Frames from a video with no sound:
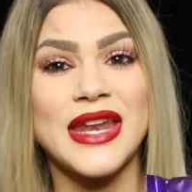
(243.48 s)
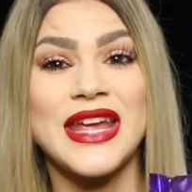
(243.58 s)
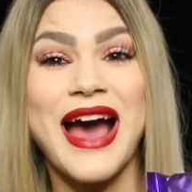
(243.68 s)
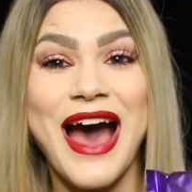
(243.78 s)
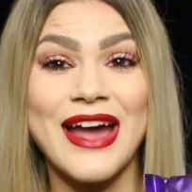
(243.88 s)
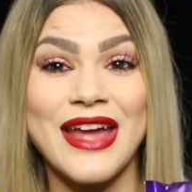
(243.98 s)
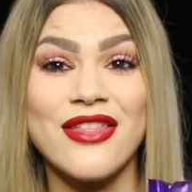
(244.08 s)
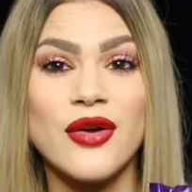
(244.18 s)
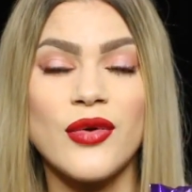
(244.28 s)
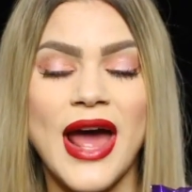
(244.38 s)
any
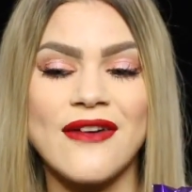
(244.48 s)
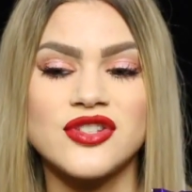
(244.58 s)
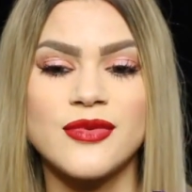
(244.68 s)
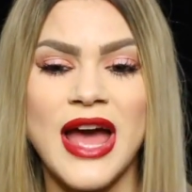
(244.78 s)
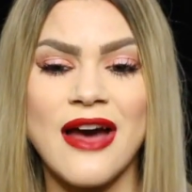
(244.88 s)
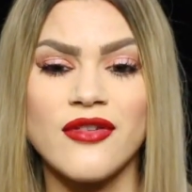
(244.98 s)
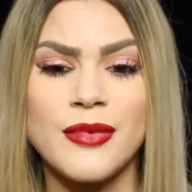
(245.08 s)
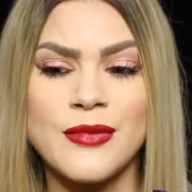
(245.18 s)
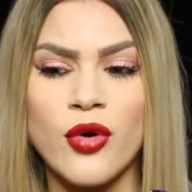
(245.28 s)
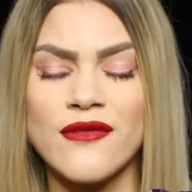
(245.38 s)
higher, they would have to have a
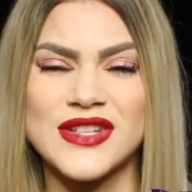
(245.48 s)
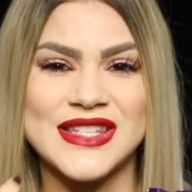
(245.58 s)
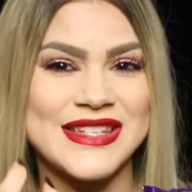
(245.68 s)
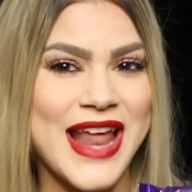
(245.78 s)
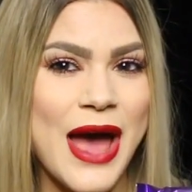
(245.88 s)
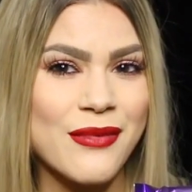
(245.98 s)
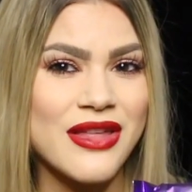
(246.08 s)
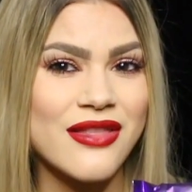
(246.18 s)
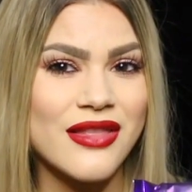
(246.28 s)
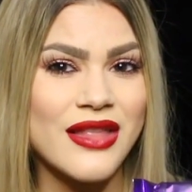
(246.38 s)
bit more of a snap
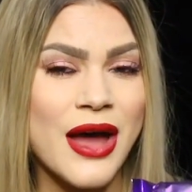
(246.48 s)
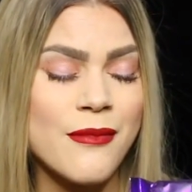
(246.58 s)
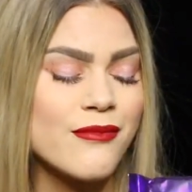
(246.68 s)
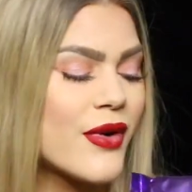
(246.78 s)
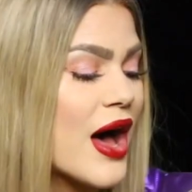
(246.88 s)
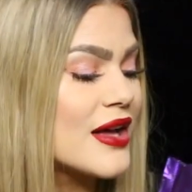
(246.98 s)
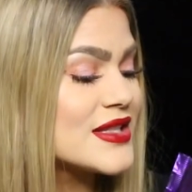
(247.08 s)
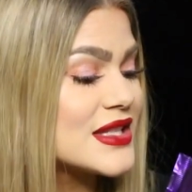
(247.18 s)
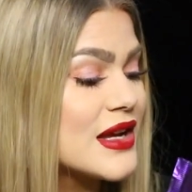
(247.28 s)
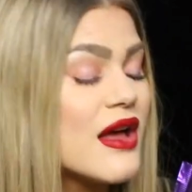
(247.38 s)
in them,
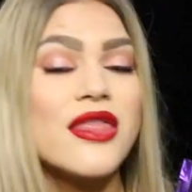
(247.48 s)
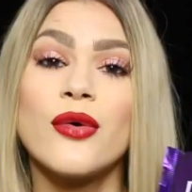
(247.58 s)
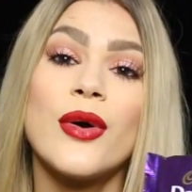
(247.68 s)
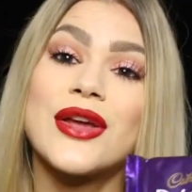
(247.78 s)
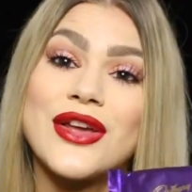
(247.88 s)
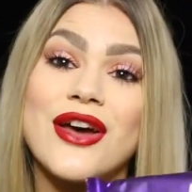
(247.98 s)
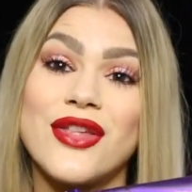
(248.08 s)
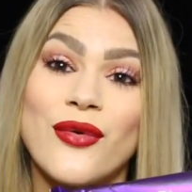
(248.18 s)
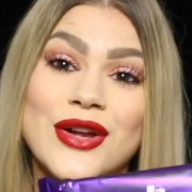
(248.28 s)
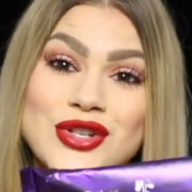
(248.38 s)
but they were good,
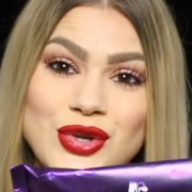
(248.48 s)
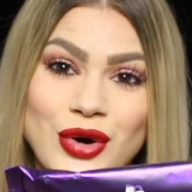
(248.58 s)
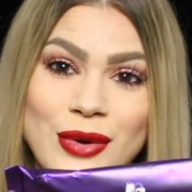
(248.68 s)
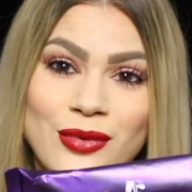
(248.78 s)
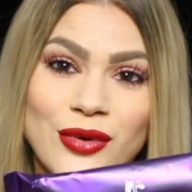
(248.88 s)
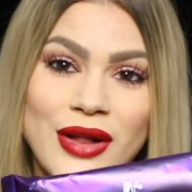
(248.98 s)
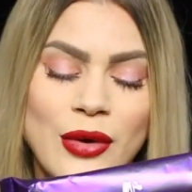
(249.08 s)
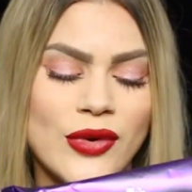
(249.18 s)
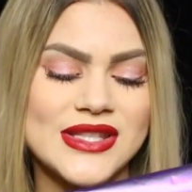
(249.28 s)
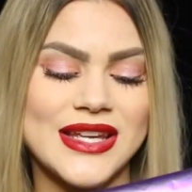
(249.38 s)
they were enjoyable,
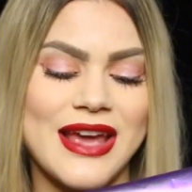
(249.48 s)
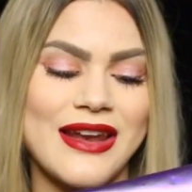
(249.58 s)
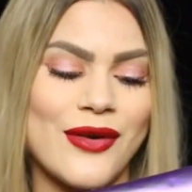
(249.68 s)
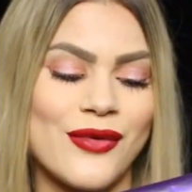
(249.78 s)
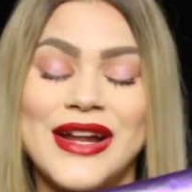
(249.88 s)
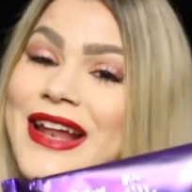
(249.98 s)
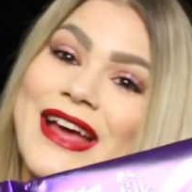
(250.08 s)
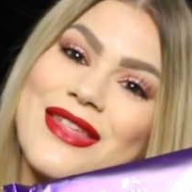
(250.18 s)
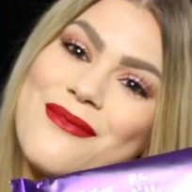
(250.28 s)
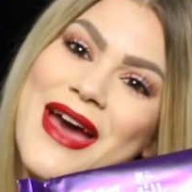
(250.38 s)
and once again, I really
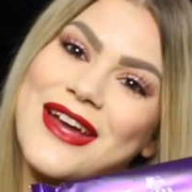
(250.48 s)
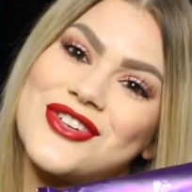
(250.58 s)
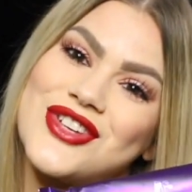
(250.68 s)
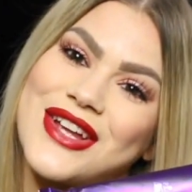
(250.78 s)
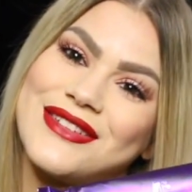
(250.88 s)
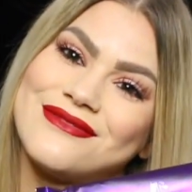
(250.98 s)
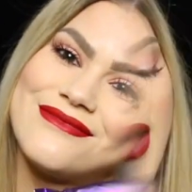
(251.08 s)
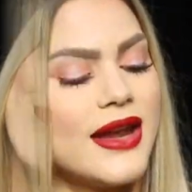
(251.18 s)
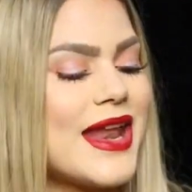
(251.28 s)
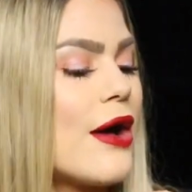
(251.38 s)
like the packaging.
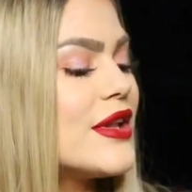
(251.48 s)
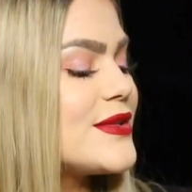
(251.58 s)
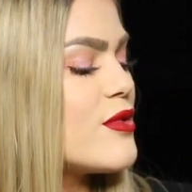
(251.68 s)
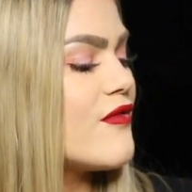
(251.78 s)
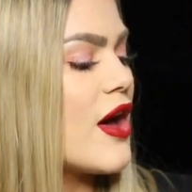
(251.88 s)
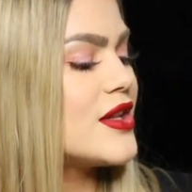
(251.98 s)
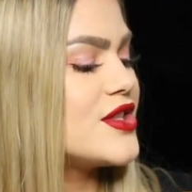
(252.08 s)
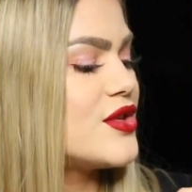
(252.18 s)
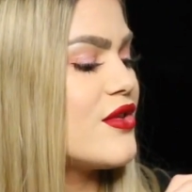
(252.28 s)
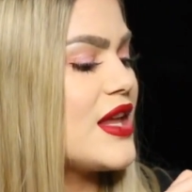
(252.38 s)
Now let's move on
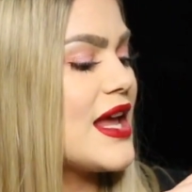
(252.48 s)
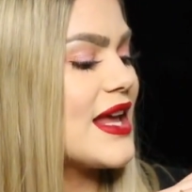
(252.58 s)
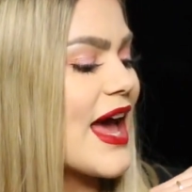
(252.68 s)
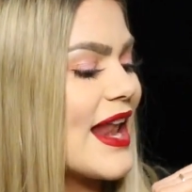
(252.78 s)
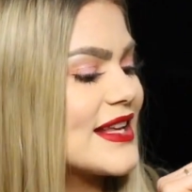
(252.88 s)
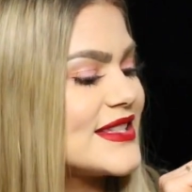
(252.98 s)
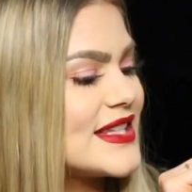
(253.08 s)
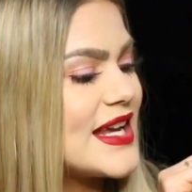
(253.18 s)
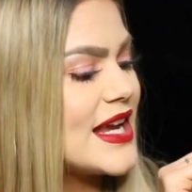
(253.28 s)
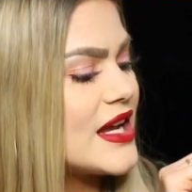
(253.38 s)
to the
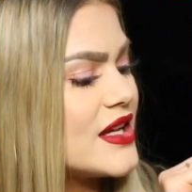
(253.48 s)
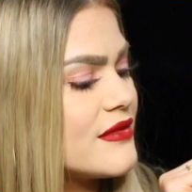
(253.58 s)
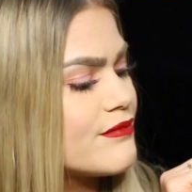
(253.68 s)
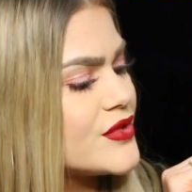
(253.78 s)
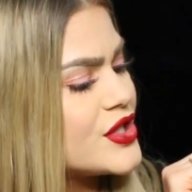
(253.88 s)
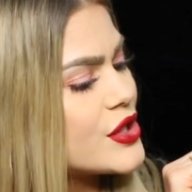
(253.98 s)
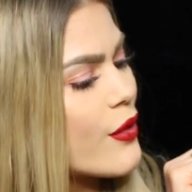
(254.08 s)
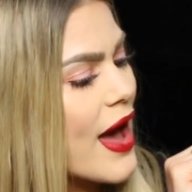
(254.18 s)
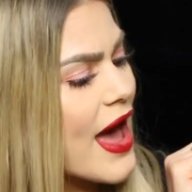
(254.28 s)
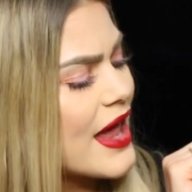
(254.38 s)
Galaxy
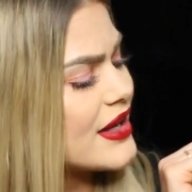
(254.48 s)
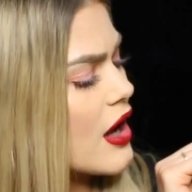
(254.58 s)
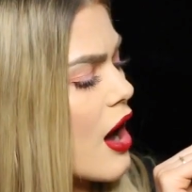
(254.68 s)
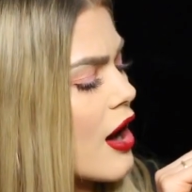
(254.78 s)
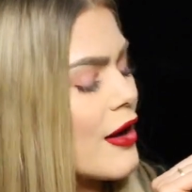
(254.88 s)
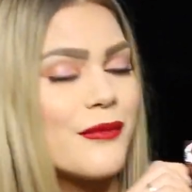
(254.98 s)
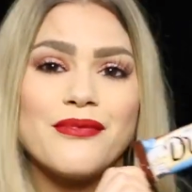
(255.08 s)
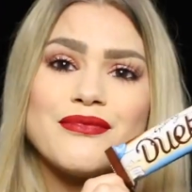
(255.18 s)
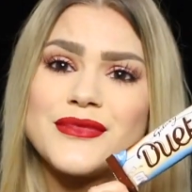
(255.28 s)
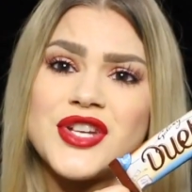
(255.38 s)
Duet
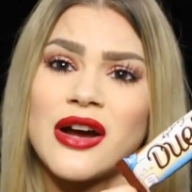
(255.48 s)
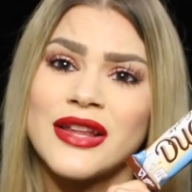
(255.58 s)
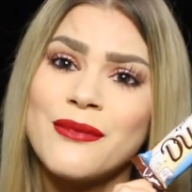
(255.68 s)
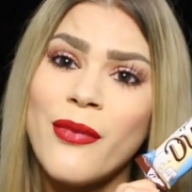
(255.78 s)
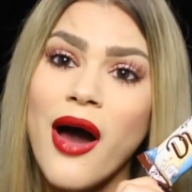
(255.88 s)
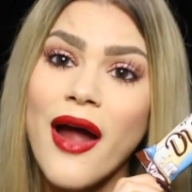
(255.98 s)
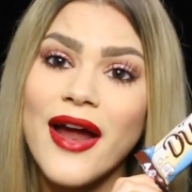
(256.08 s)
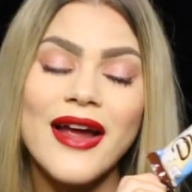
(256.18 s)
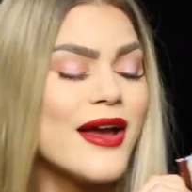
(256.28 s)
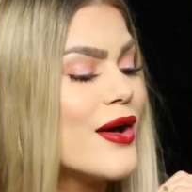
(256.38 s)
chocolate
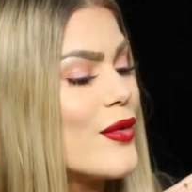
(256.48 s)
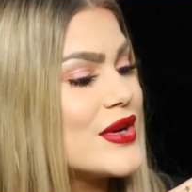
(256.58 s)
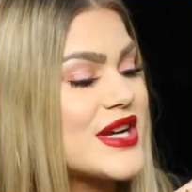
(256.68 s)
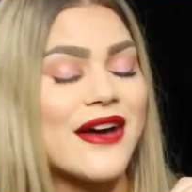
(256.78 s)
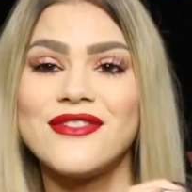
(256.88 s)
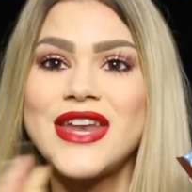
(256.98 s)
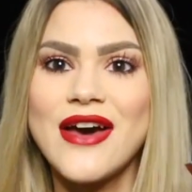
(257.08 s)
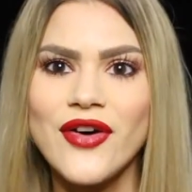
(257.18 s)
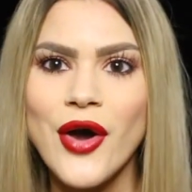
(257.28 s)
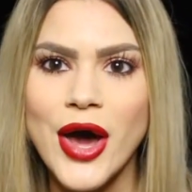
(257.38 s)
bar, which I've
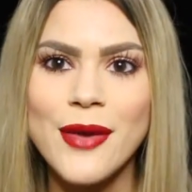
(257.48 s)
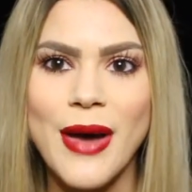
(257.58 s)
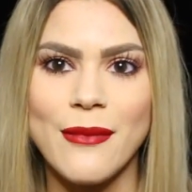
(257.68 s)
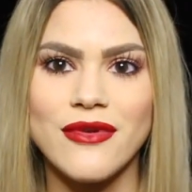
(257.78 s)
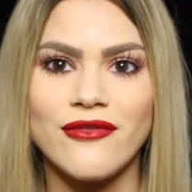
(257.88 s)
never heard about